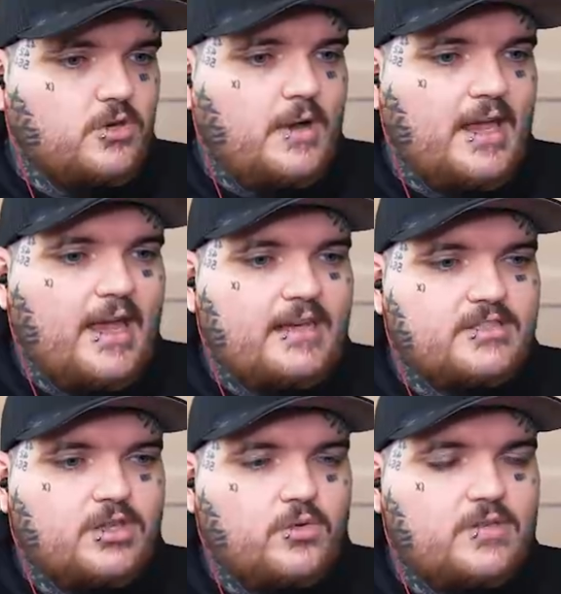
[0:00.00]
so I
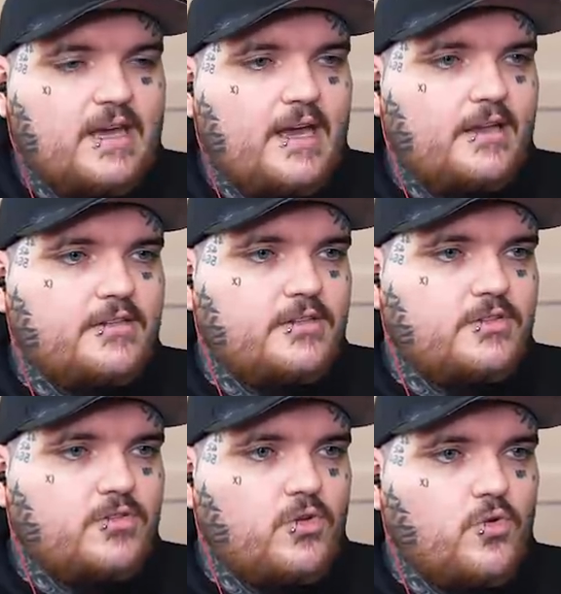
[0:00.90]
asked Lotad
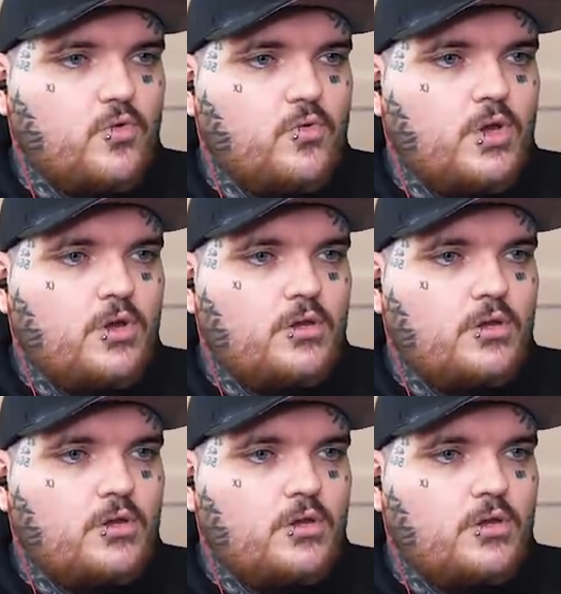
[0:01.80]
to,